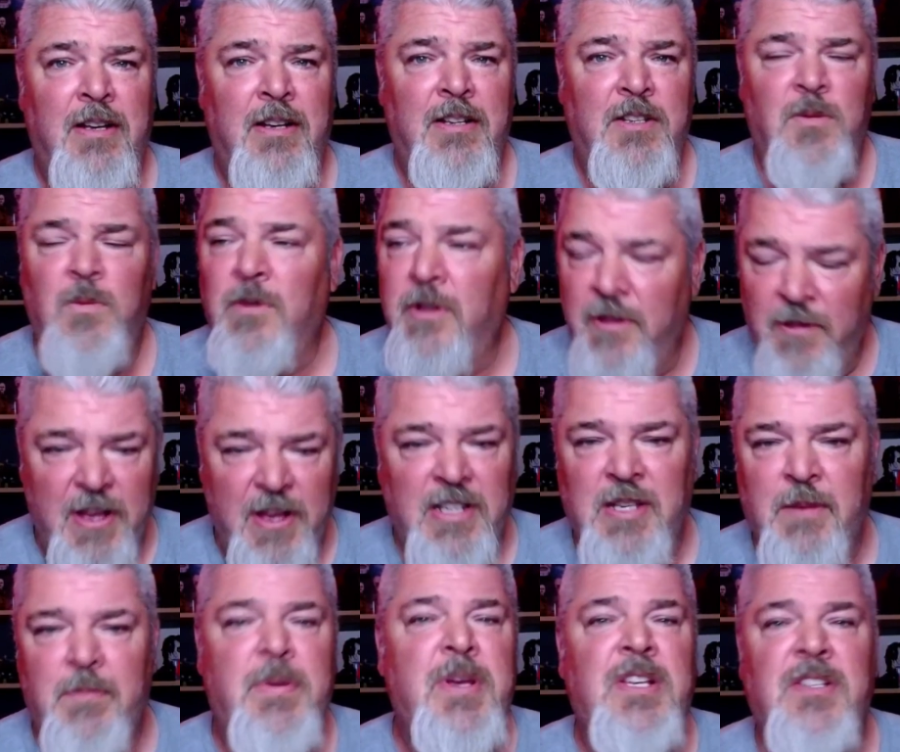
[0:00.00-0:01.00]
One of the things
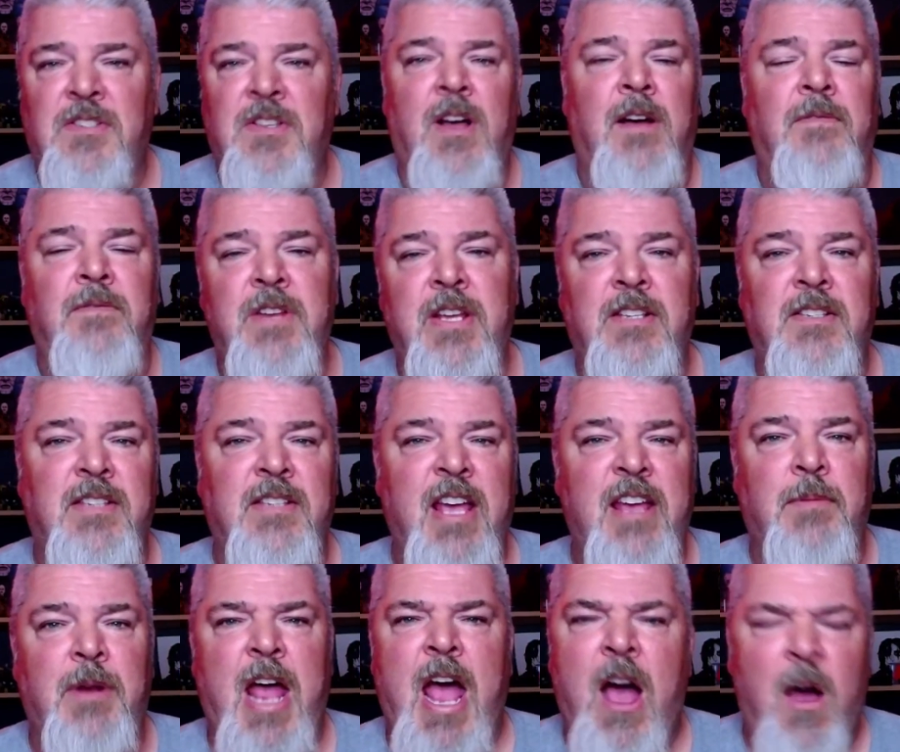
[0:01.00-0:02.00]
that pissed off Nick
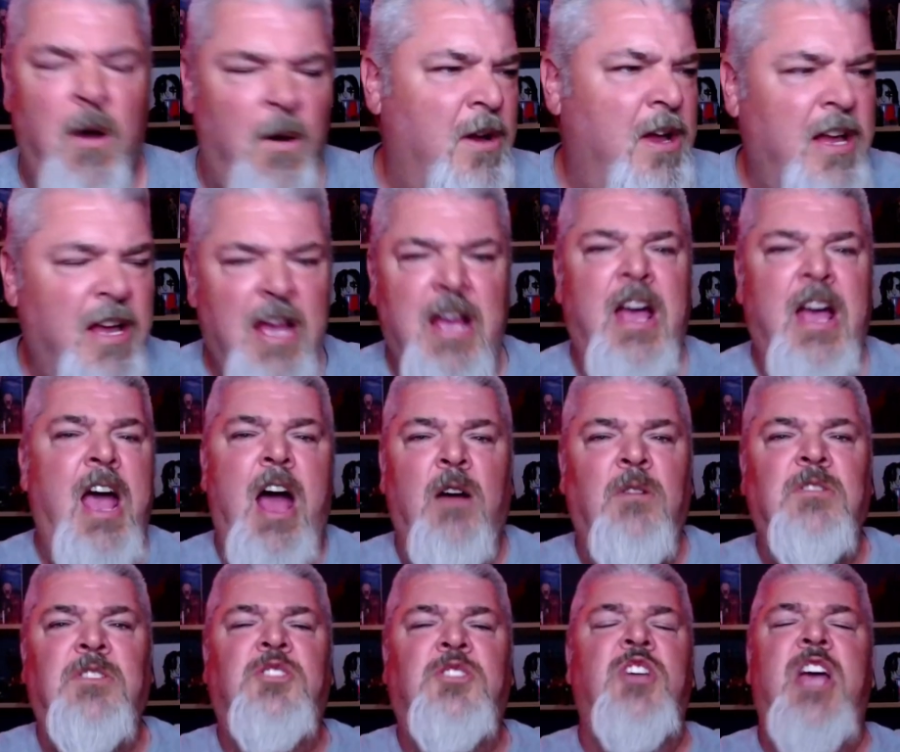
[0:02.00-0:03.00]
Saban. How
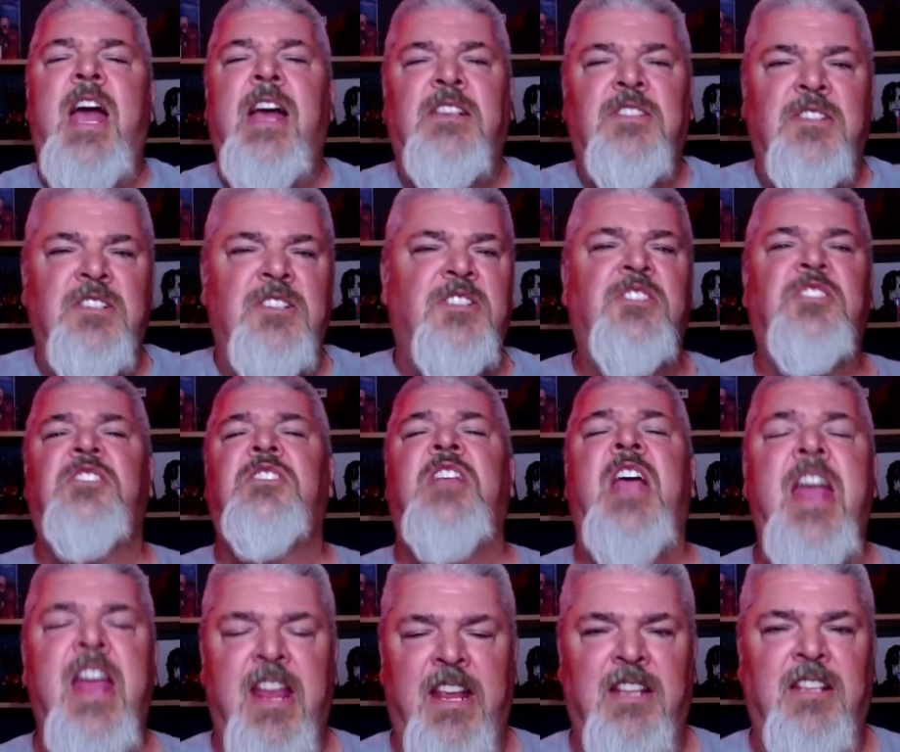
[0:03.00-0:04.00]
is Jackson
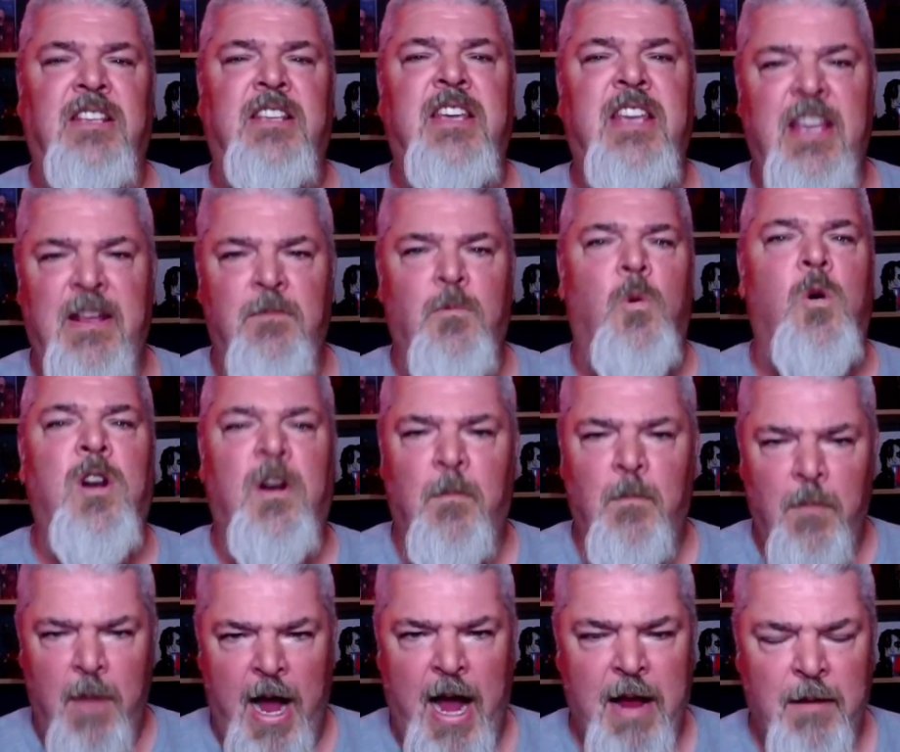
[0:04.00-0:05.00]
State get one of
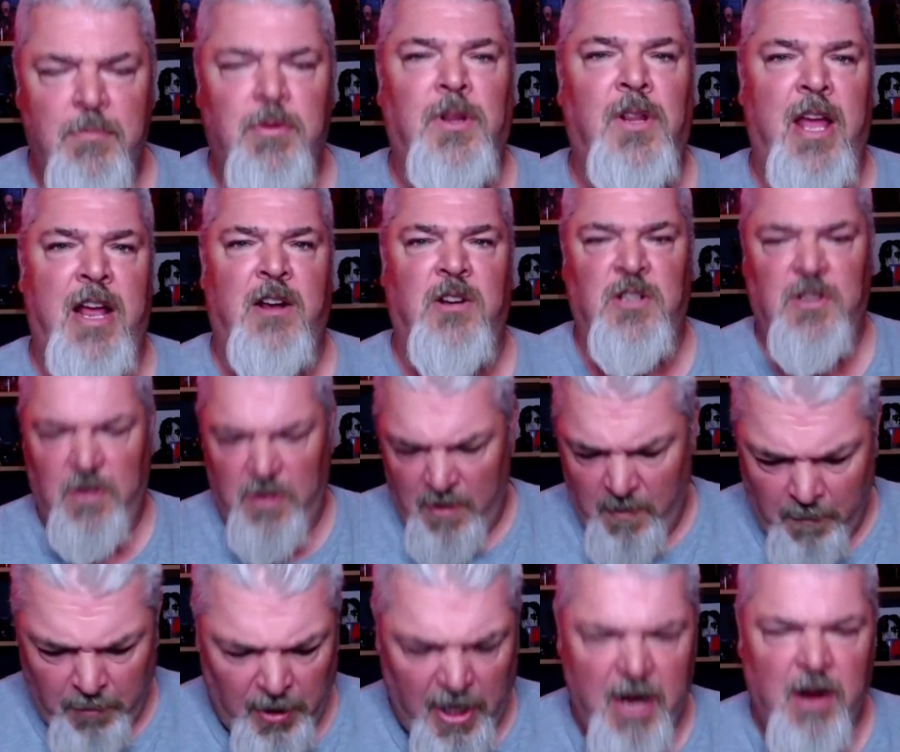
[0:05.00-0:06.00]
my players, the
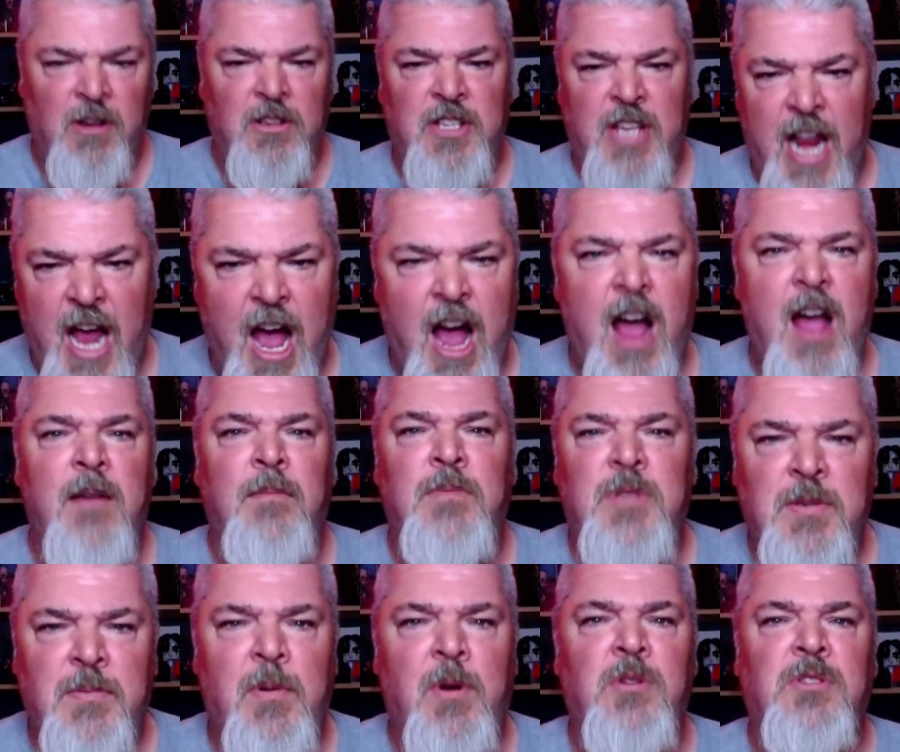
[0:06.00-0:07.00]
players that I'm
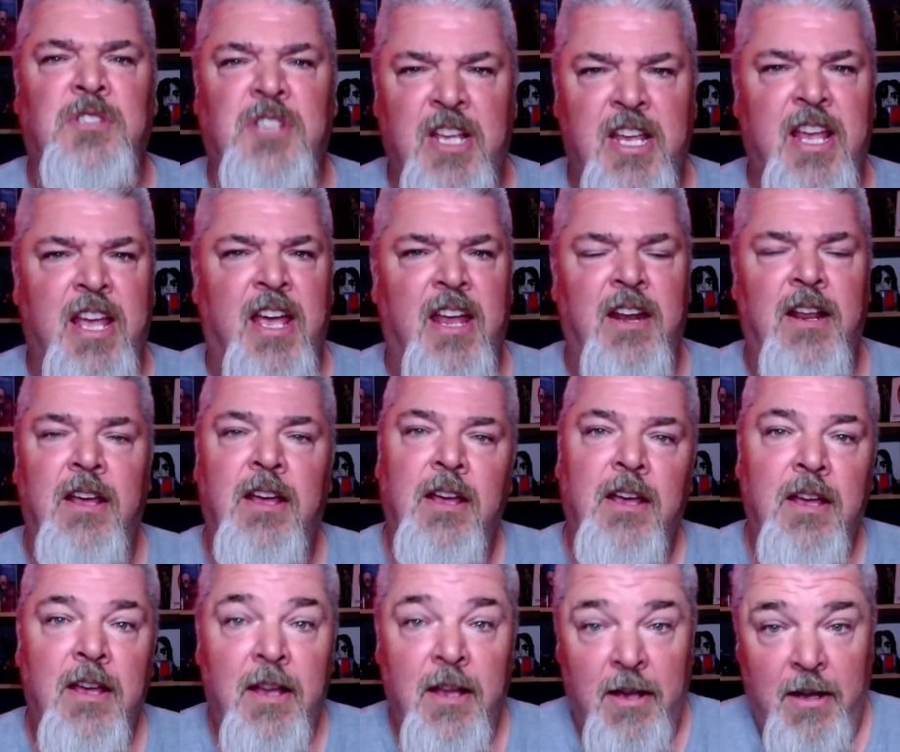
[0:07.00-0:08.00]
supposed to get?
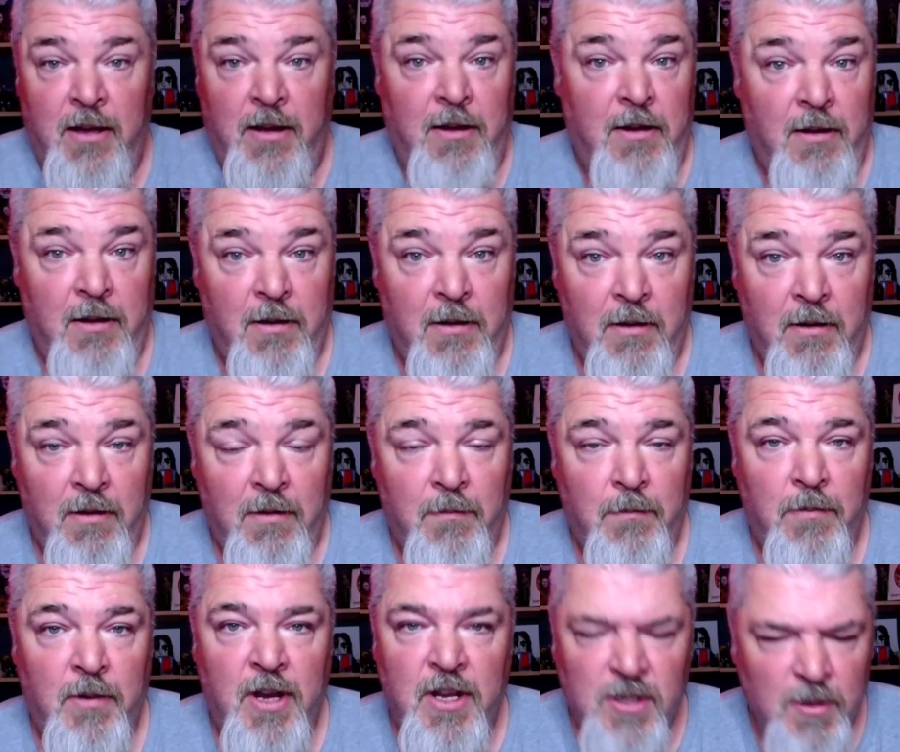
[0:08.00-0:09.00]

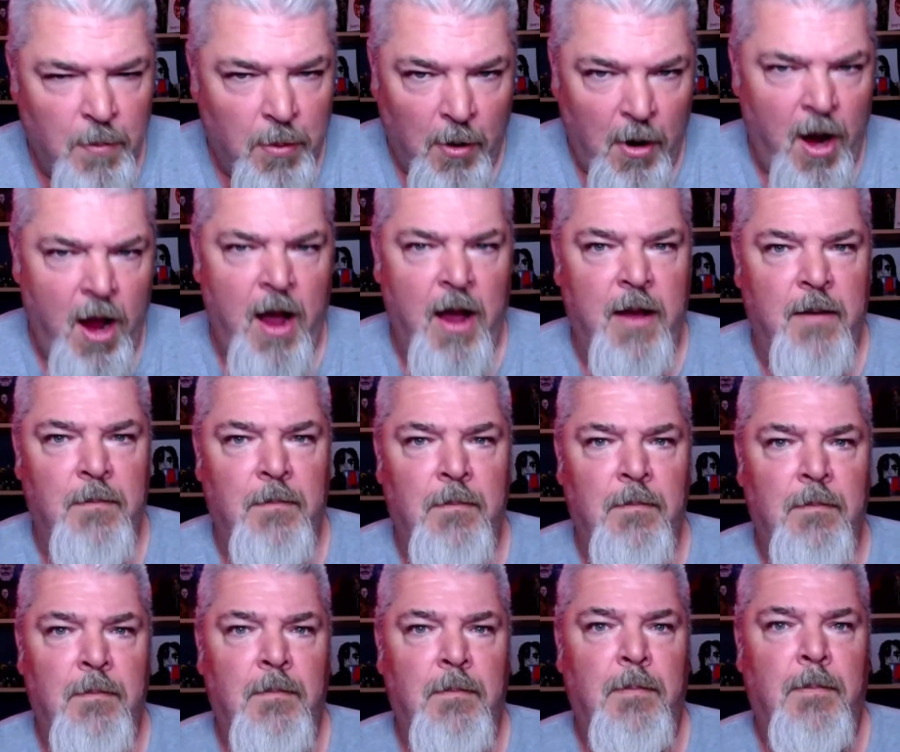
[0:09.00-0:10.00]
Because of Prime.
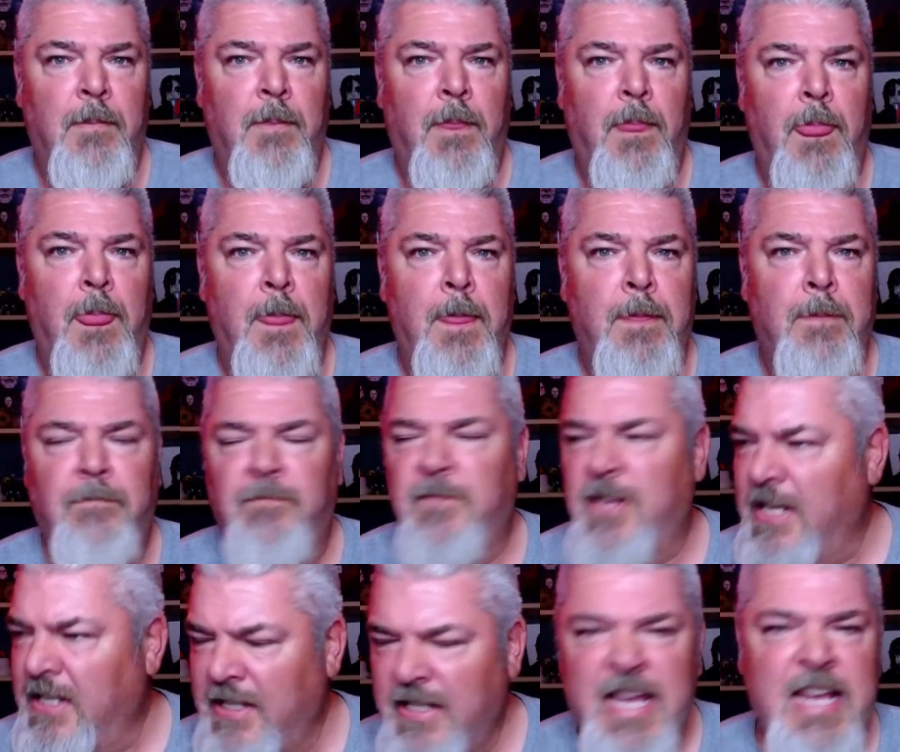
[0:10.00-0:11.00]

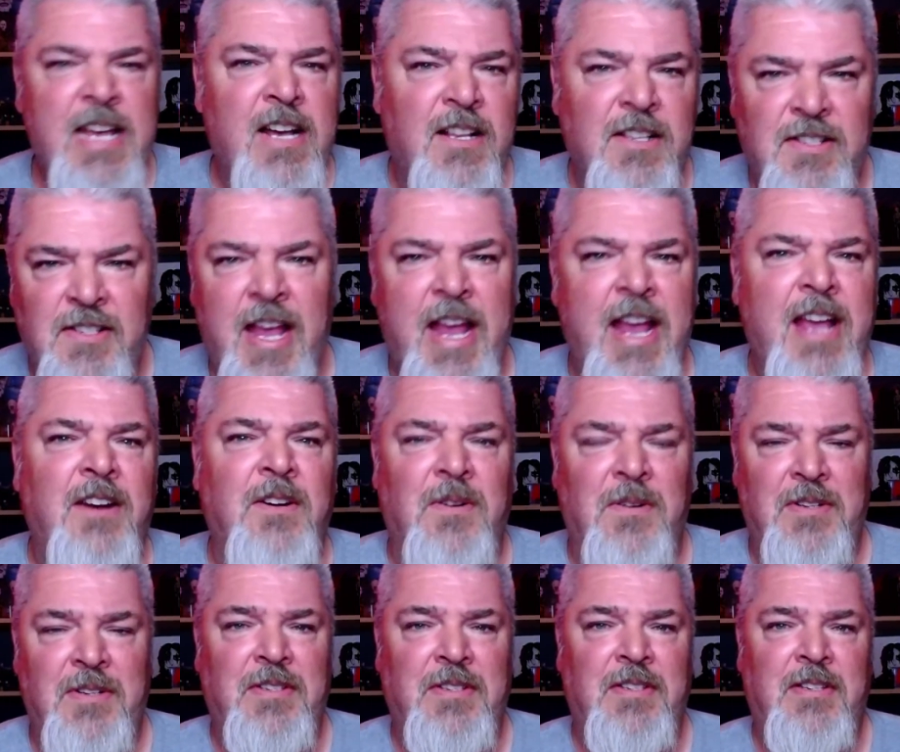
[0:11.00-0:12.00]
Because of Deion
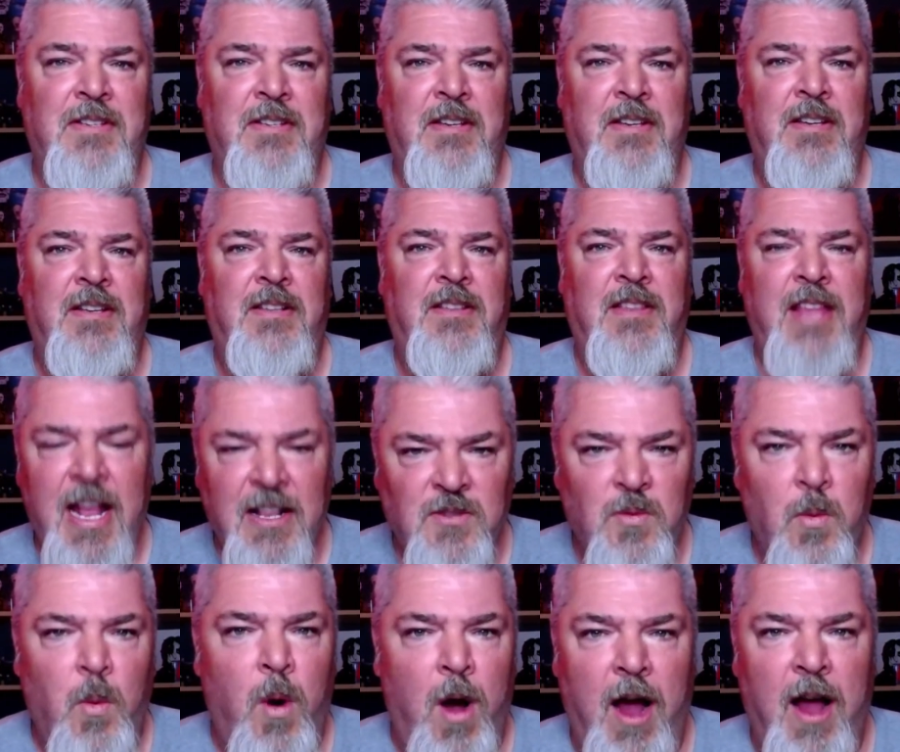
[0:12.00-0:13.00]
Sanders. That's
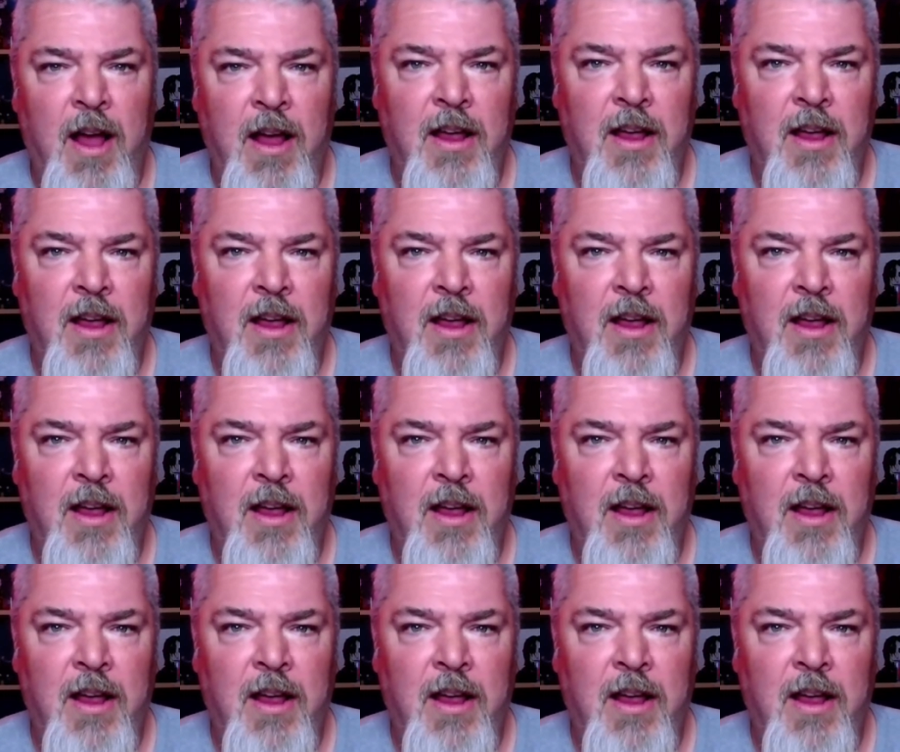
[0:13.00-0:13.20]
why.